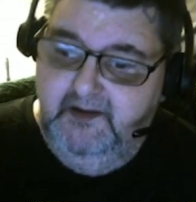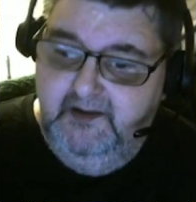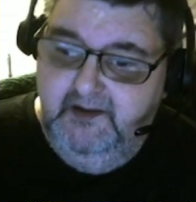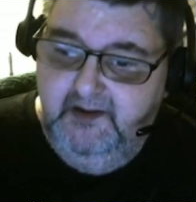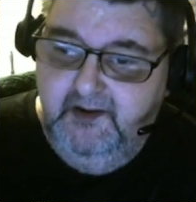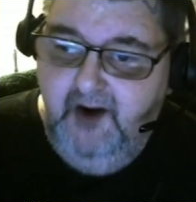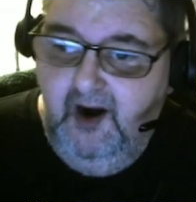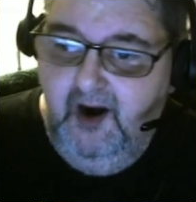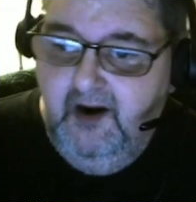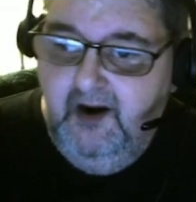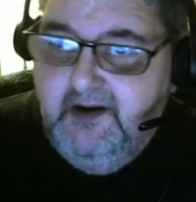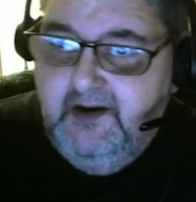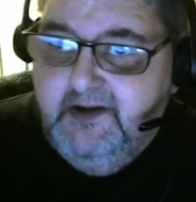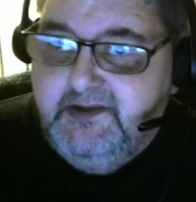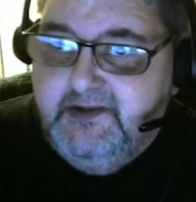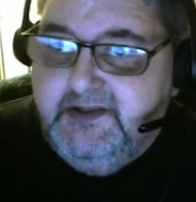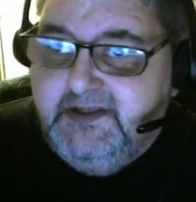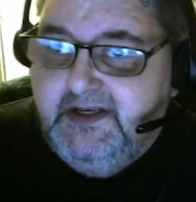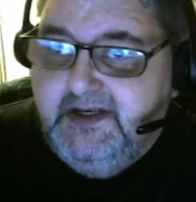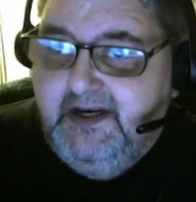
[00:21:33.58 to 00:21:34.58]

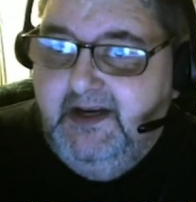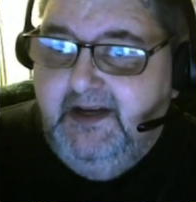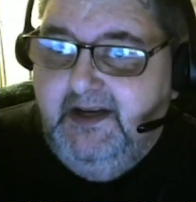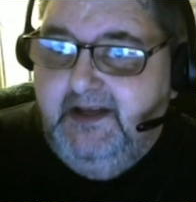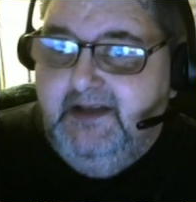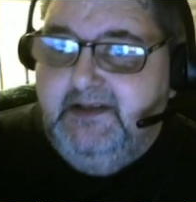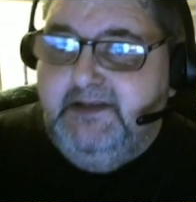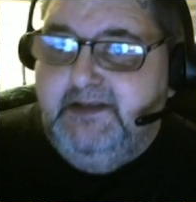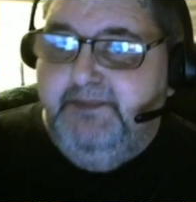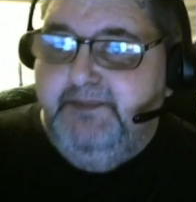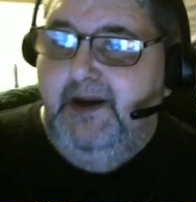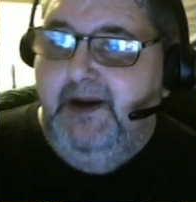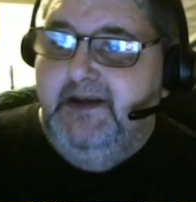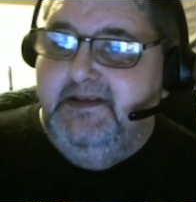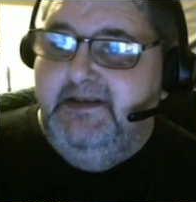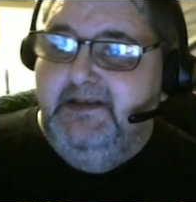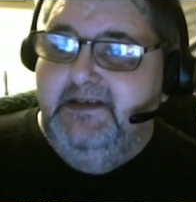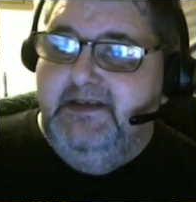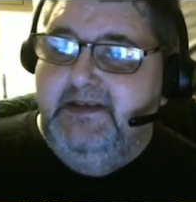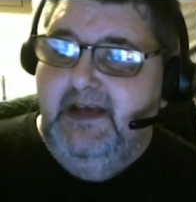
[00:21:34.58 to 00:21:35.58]
garnish in
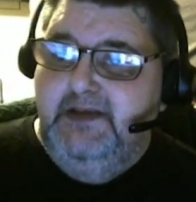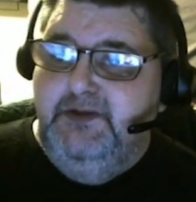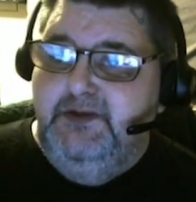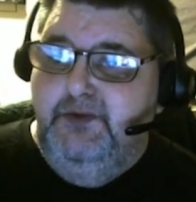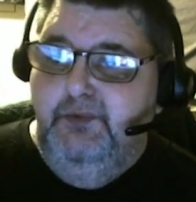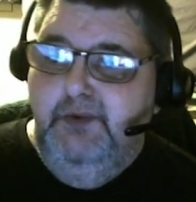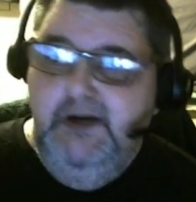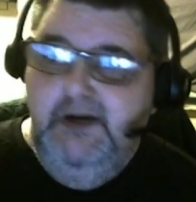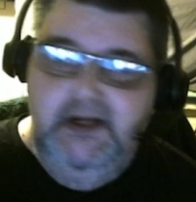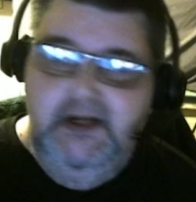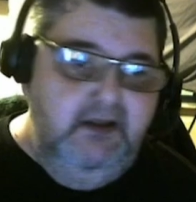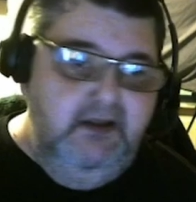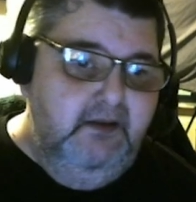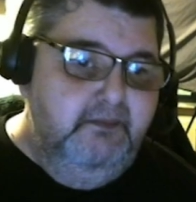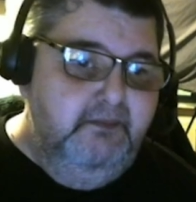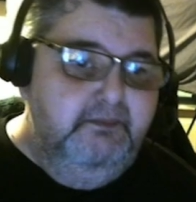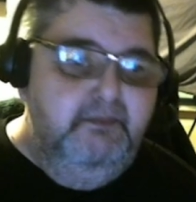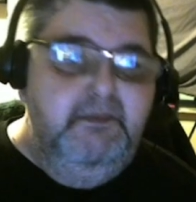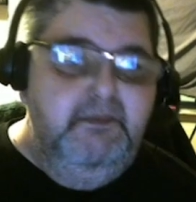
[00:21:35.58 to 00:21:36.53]
spices as you will.